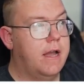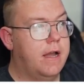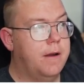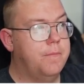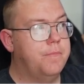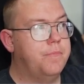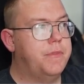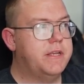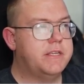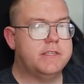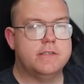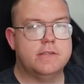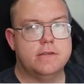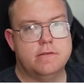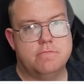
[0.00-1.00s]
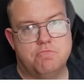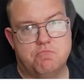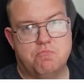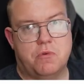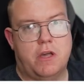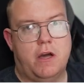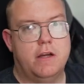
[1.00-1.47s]
this
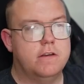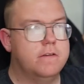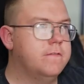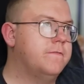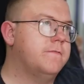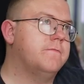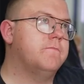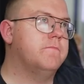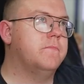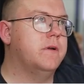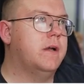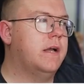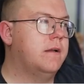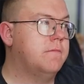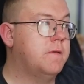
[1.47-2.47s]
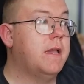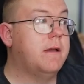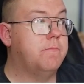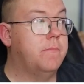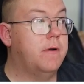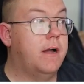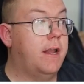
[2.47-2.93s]
kind of I
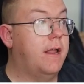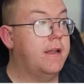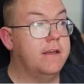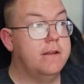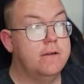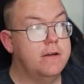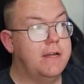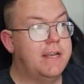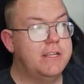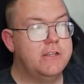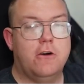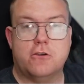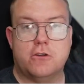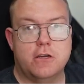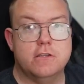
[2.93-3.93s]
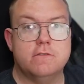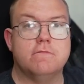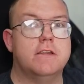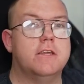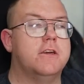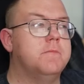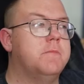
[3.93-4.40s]
like it a lot. And Nocturne's really
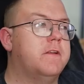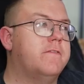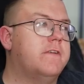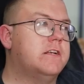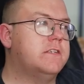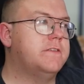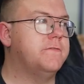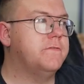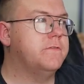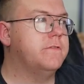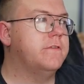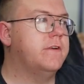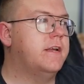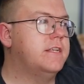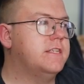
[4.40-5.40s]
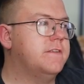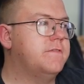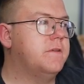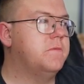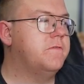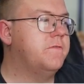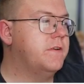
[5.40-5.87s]
good manufacturer for NSFW
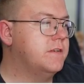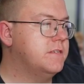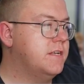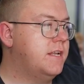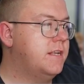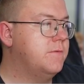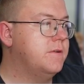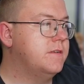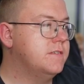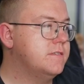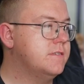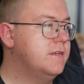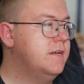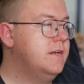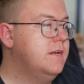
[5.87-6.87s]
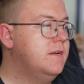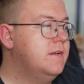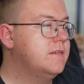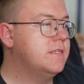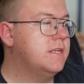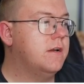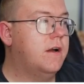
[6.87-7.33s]
figures anyways.
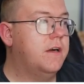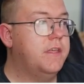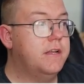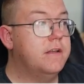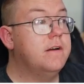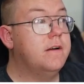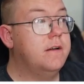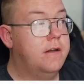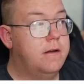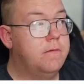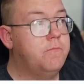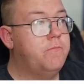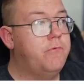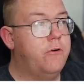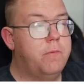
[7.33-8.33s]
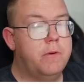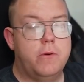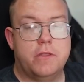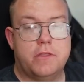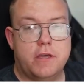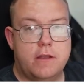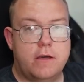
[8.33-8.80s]
So I think probably worth
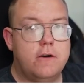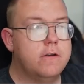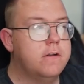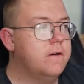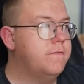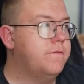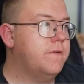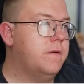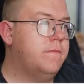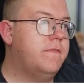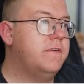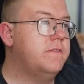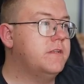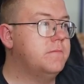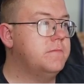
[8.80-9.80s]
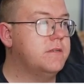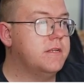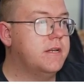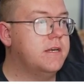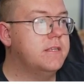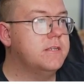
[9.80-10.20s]
getting a hold of. I'm very tempted to get this one